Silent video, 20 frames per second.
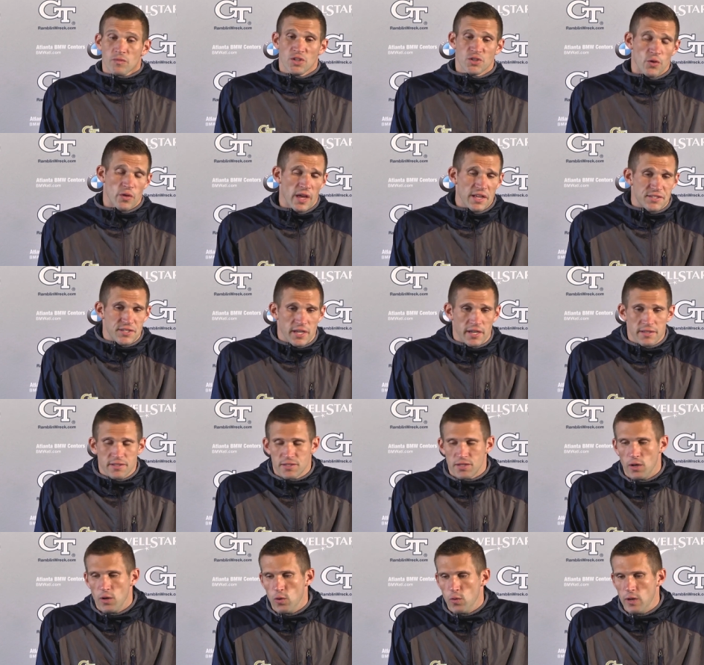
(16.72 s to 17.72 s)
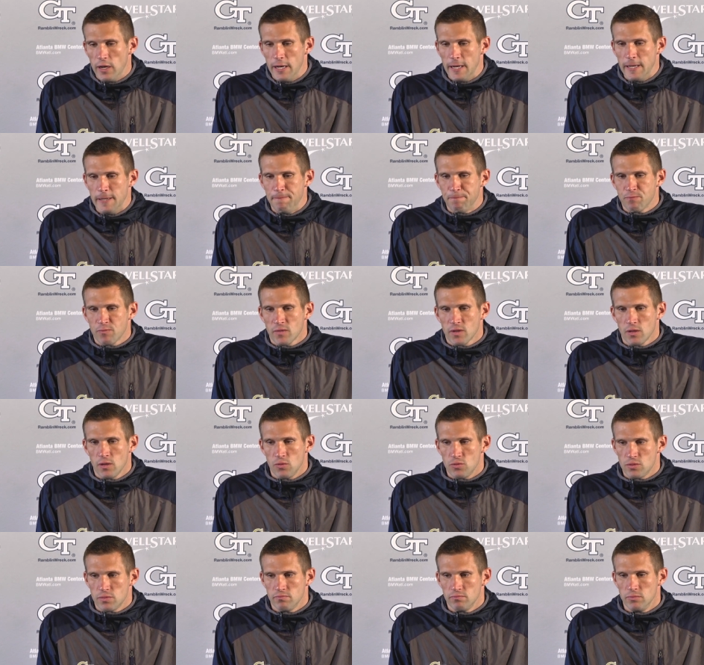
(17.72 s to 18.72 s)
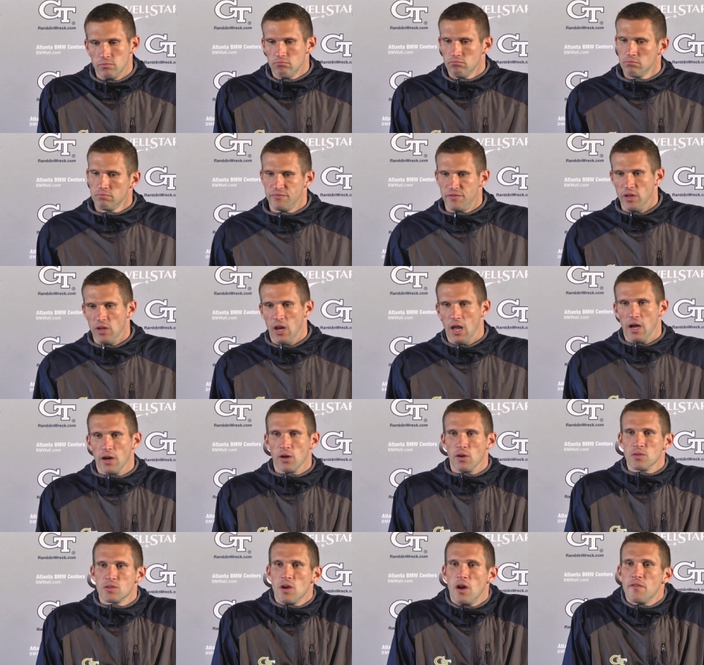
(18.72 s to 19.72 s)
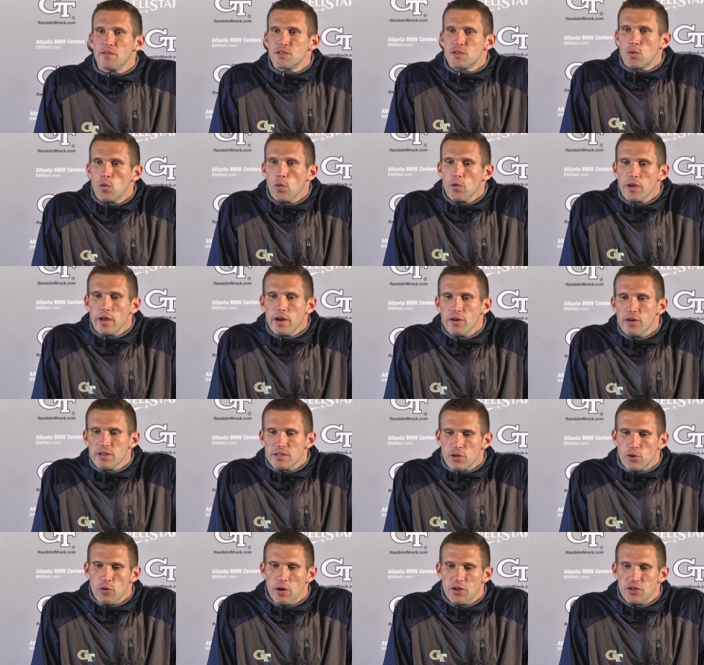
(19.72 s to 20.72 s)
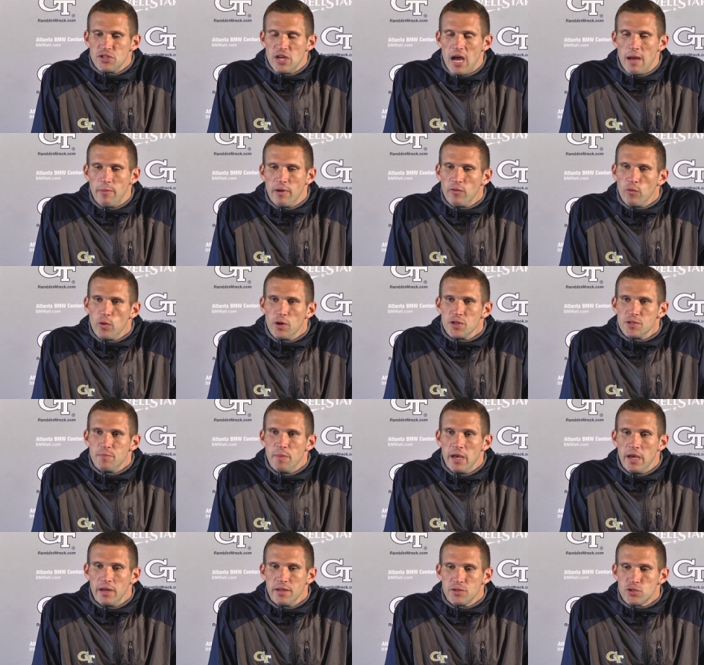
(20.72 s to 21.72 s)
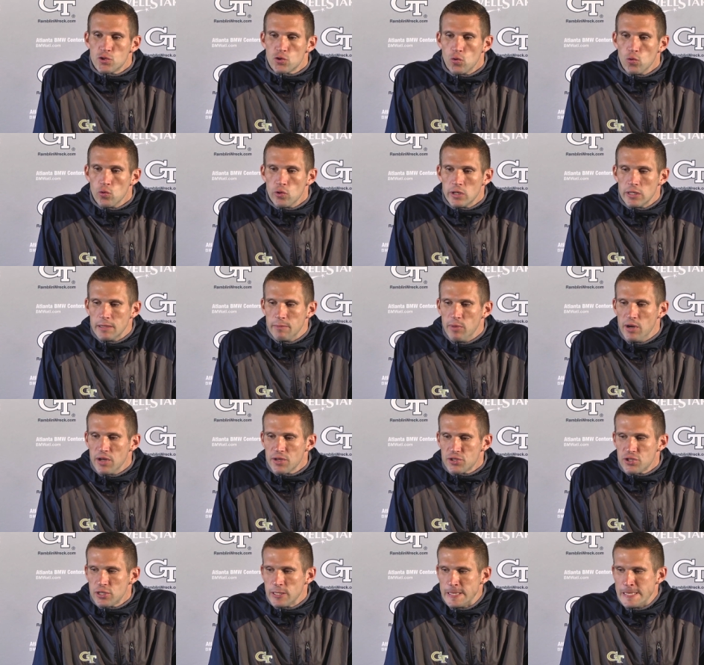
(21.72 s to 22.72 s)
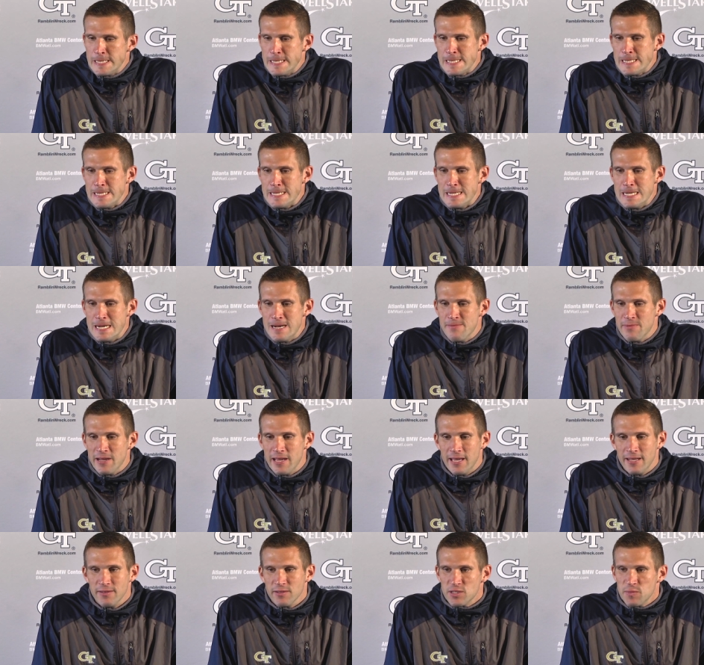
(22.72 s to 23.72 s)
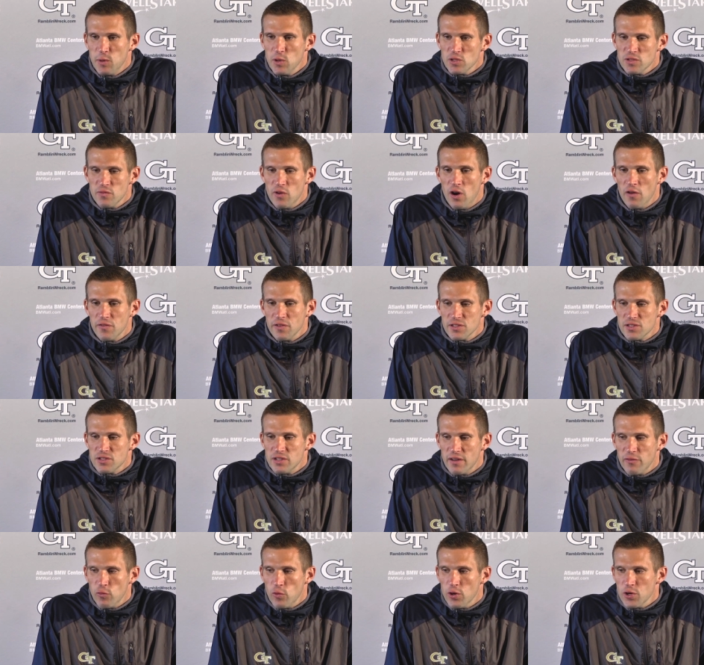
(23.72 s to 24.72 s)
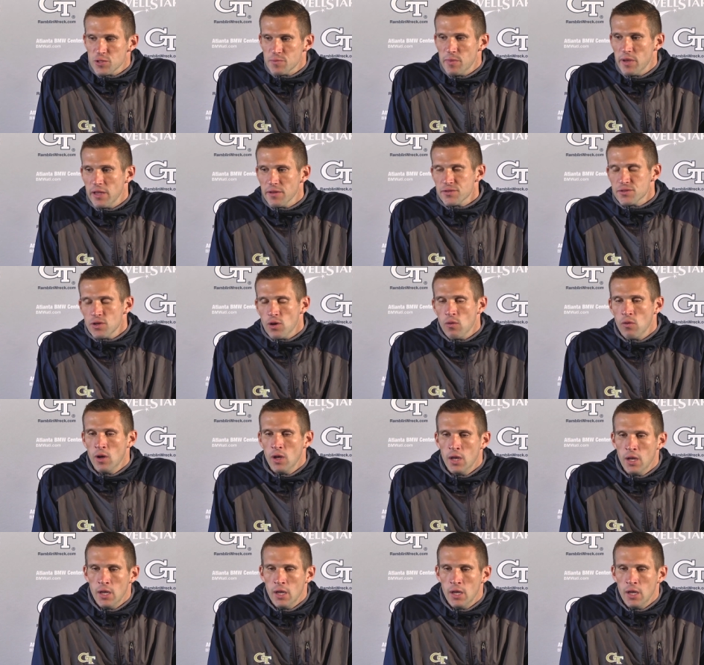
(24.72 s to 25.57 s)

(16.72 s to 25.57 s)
So that's it. So Coach Phil Longo's offensive coordinator does a great job everywhere he's been. He's scored a bunch and had explosive offenses everywhere he's been. So